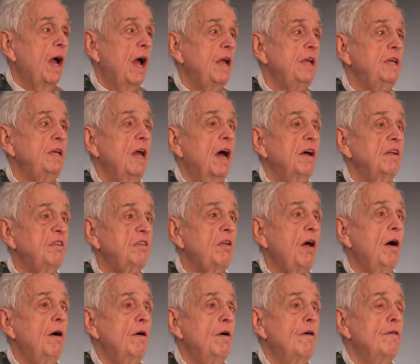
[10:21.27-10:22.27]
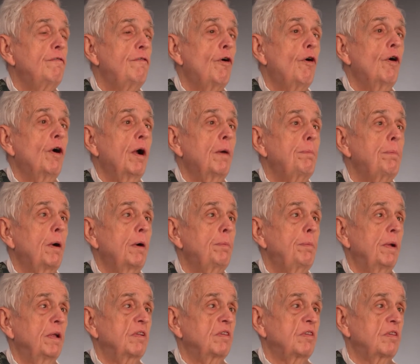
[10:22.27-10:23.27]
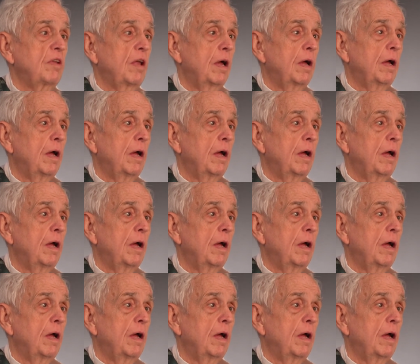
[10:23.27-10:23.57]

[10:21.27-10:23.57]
Yes, for a purpose.